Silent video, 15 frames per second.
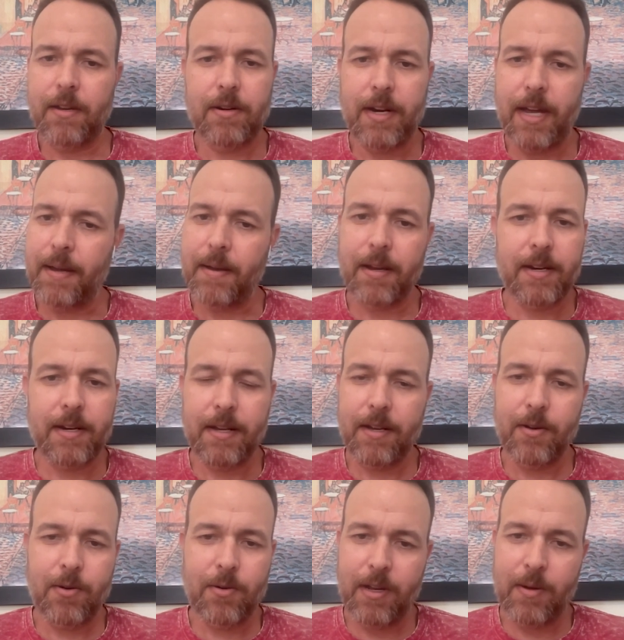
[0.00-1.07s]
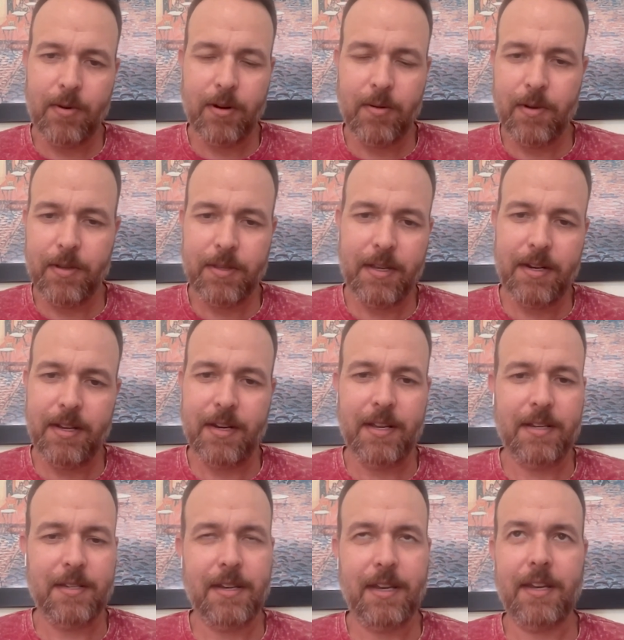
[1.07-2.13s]
not going to go anywhere with it and
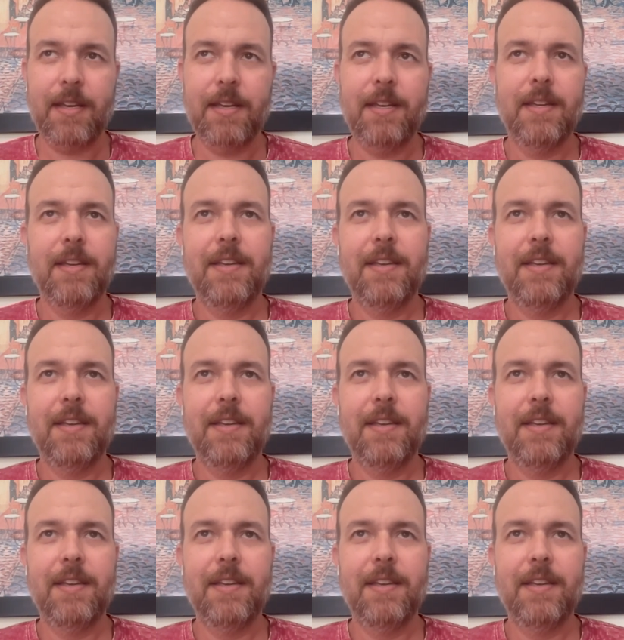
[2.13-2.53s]
it's like